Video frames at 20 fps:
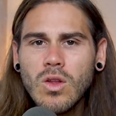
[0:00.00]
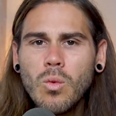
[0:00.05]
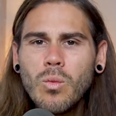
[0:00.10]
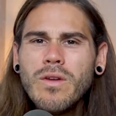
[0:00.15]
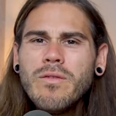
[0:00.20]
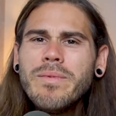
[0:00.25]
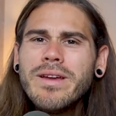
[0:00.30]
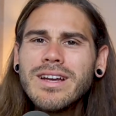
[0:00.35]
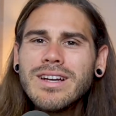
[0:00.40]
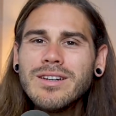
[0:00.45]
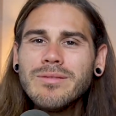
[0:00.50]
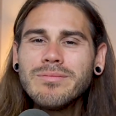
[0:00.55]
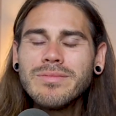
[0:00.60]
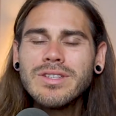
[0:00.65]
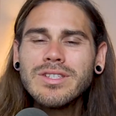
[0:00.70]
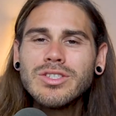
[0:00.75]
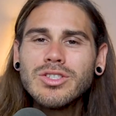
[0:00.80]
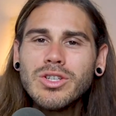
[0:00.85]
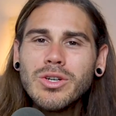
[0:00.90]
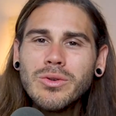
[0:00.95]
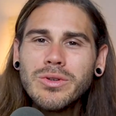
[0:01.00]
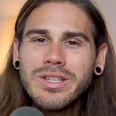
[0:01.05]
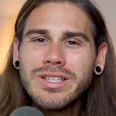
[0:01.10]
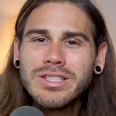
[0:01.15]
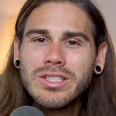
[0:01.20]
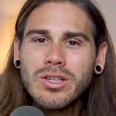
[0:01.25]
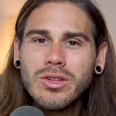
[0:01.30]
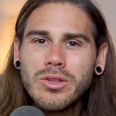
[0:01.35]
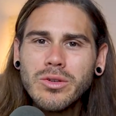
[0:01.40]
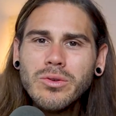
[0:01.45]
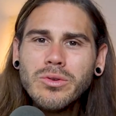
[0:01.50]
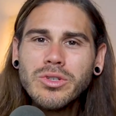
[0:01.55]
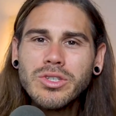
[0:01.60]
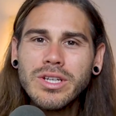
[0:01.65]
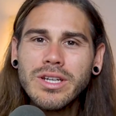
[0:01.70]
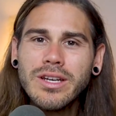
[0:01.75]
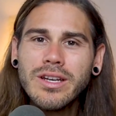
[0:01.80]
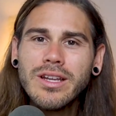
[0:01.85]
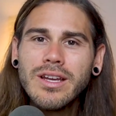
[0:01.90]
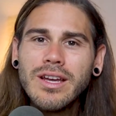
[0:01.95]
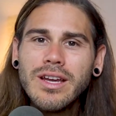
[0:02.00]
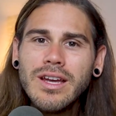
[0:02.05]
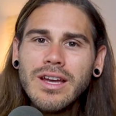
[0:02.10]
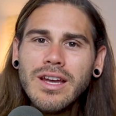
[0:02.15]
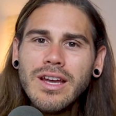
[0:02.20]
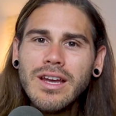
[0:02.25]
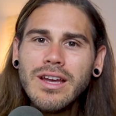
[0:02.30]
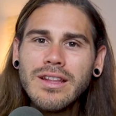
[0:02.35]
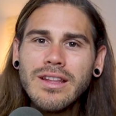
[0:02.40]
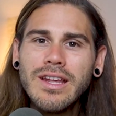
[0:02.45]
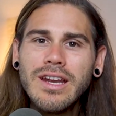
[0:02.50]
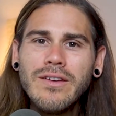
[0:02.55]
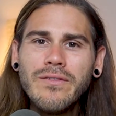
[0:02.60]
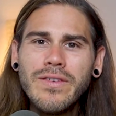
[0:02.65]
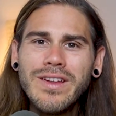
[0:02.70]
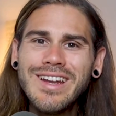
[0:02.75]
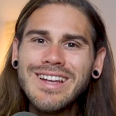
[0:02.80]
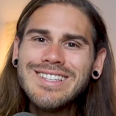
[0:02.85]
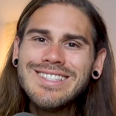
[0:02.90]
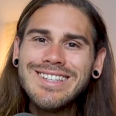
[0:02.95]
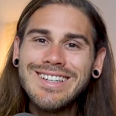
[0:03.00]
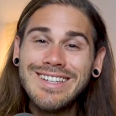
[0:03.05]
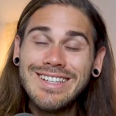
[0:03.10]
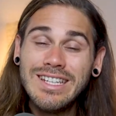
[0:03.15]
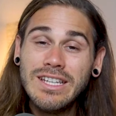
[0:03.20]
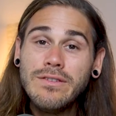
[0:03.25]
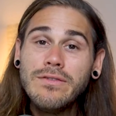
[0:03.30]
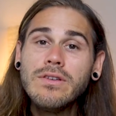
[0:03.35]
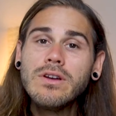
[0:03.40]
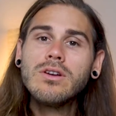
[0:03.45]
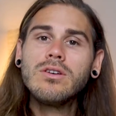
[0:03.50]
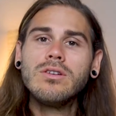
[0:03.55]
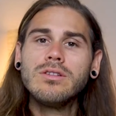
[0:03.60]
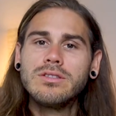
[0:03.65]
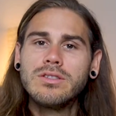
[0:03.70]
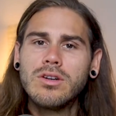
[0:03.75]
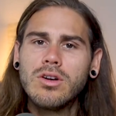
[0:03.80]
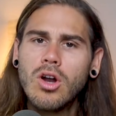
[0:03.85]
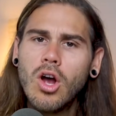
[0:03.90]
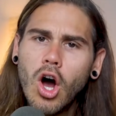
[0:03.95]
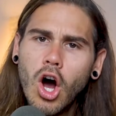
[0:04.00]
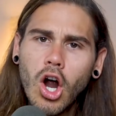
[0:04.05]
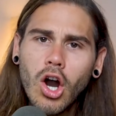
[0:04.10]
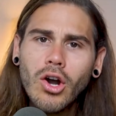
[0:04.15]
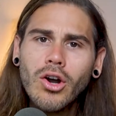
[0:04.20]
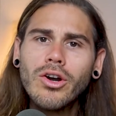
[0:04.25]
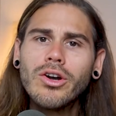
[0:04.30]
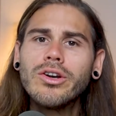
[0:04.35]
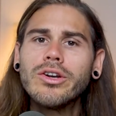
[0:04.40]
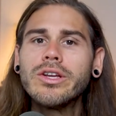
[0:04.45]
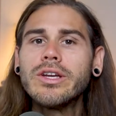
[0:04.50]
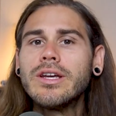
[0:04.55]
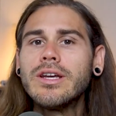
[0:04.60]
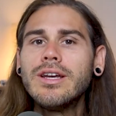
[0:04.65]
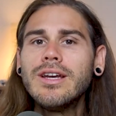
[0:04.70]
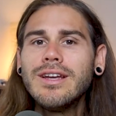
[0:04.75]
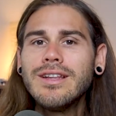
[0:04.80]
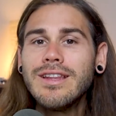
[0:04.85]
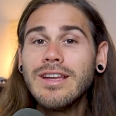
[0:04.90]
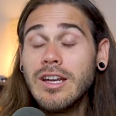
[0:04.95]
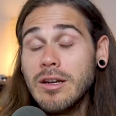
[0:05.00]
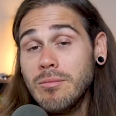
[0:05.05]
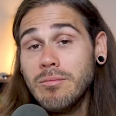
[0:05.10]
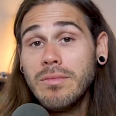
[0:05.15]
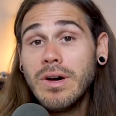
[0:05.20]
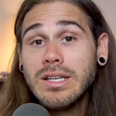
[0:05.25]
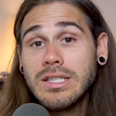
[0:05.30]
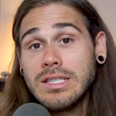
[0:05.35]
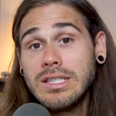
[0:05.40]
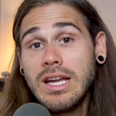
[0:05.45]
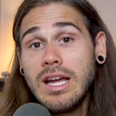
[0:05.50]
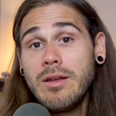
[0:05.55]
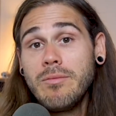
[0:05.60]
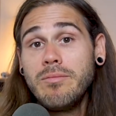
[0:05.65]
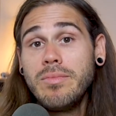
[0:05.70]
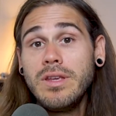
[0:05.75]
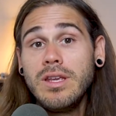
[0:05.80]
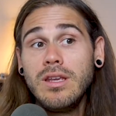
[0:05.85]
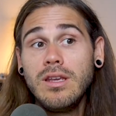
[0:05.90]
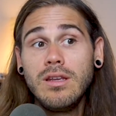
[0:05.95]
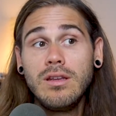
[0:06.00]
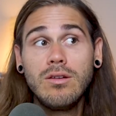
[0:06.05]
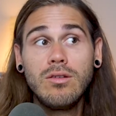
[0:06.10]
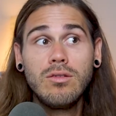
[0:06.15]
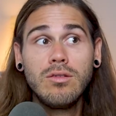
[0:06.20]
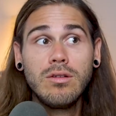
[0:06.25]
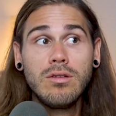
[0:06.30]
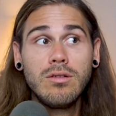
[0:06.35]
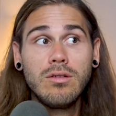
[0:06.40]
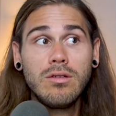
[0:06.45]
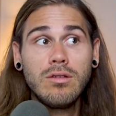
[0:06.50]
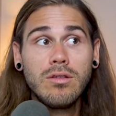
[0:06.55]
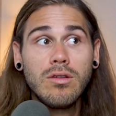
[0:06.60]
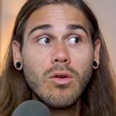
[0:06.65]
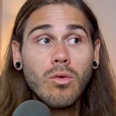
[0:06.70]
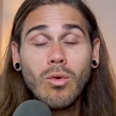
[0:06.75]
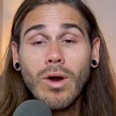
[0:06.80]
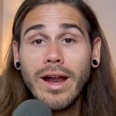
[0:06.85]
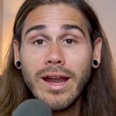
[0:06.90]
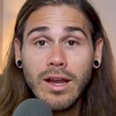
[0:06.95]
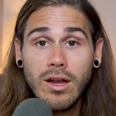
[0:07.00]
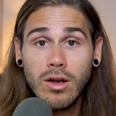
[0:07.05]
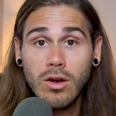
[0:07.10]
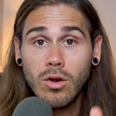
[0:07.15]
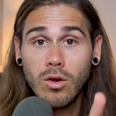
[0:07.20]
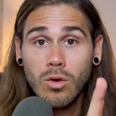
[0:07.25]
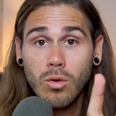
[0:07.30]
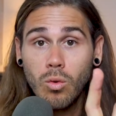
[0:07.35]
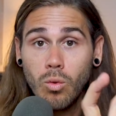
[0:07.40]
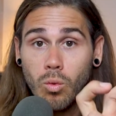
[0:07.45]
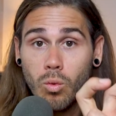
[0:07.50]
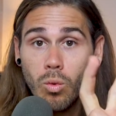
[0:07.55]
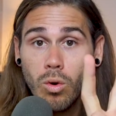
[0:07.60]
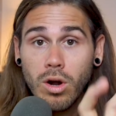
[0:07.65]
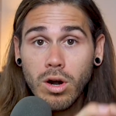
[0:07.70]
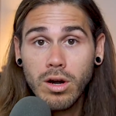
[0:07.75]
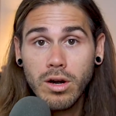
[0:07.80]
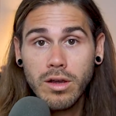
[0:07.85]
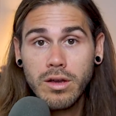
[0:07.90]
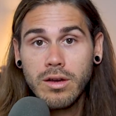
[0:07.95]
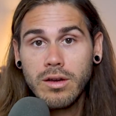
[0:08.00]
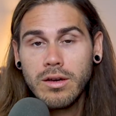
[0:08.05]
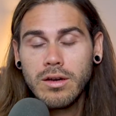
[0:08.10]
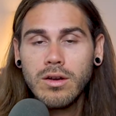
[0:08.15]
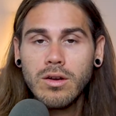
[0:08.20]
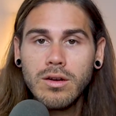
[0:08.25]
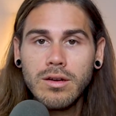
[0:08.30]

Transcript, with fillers: We've become so disillusioned that if it isn't difficult or hard, that it must not be the right work